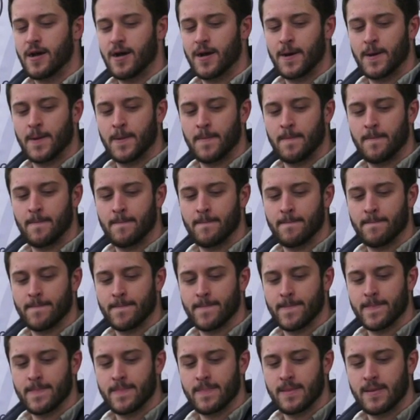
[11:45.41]
Um,
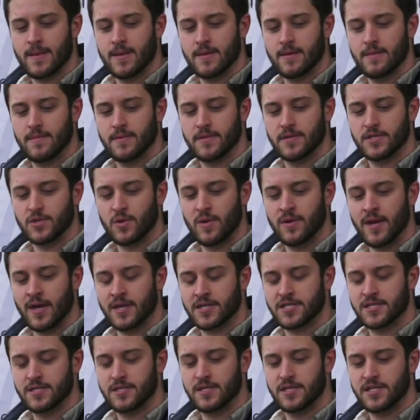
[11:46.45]
so our
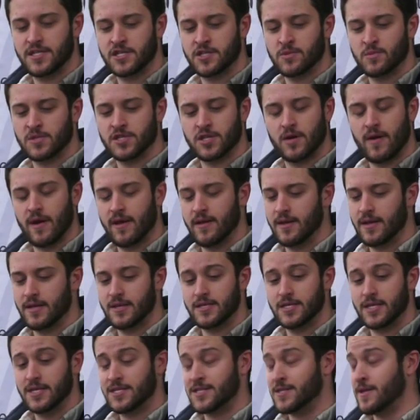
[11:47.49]
next decision was, all right, it,
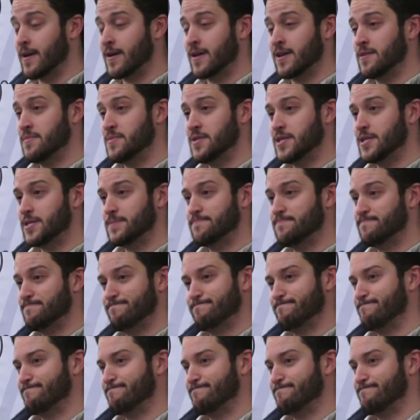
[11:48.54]
it's not going to be a,